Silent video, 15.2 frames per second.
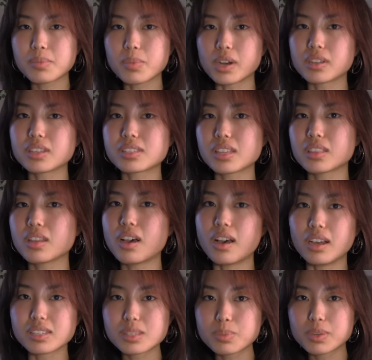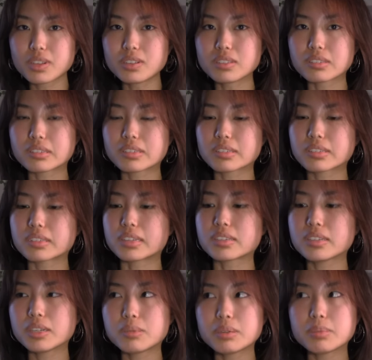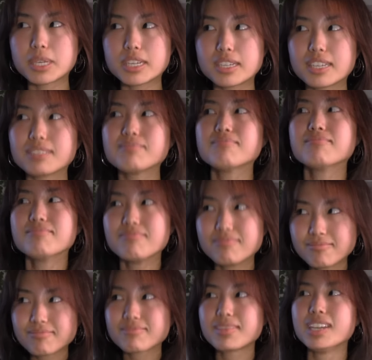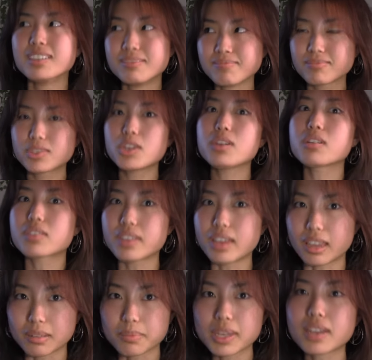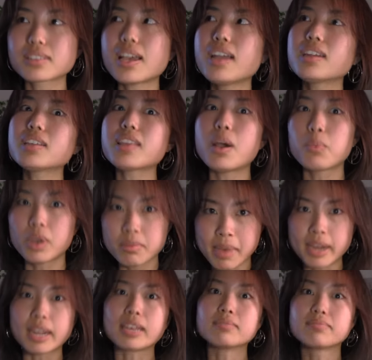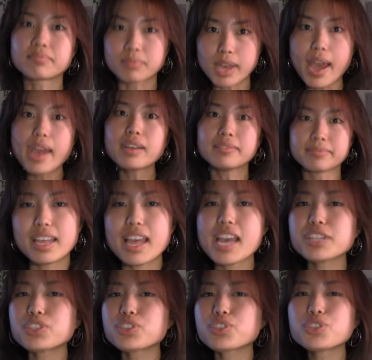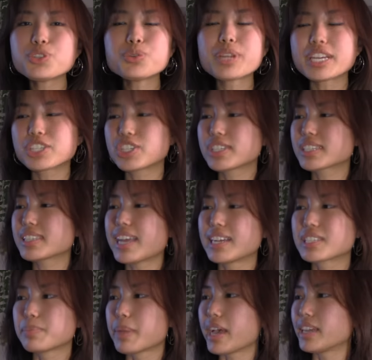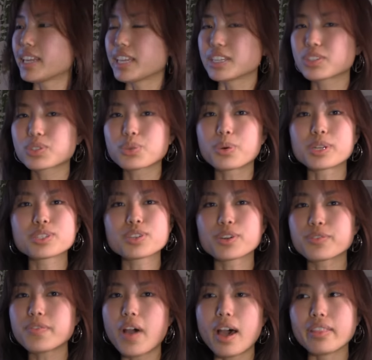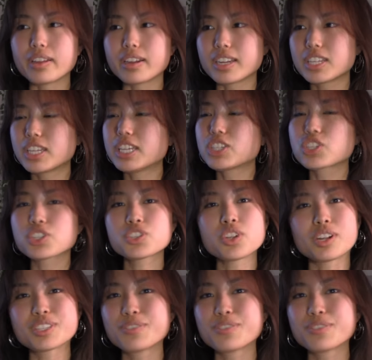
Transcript: while he's in the hospital and she's like, you know what, Manny? Do your thing because I need that will money, okay? As soon as she slides Manny towards her father, he just starts